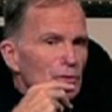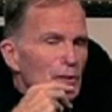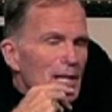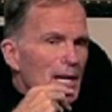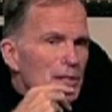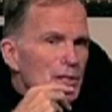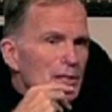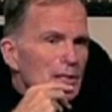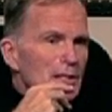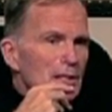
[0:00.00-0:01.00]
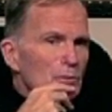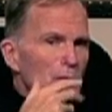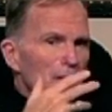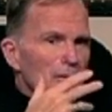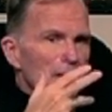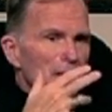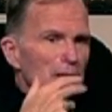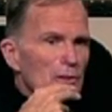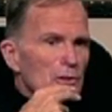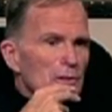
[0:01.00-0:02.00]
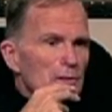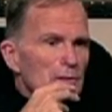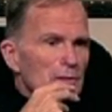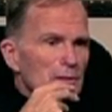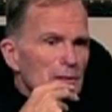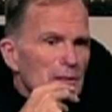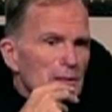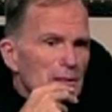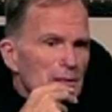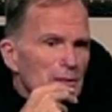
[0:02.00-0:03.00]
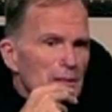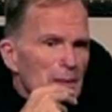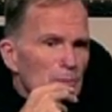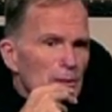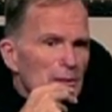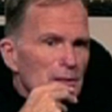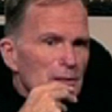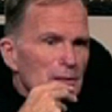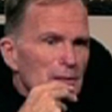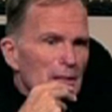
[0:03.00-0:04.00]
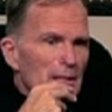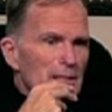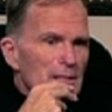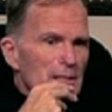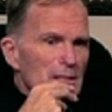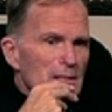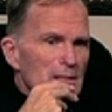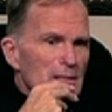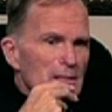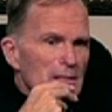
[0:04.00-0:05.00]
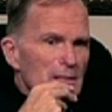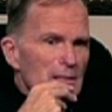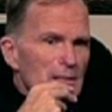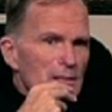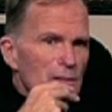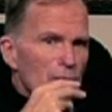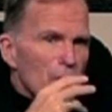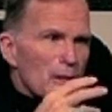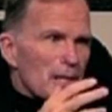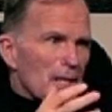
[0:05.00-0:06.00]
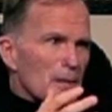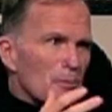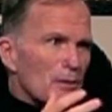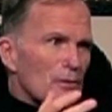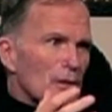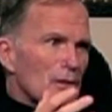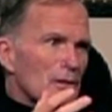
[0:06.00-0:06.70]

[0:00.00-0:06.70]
reaction in one of the local or neighboring dioceses to the announcement of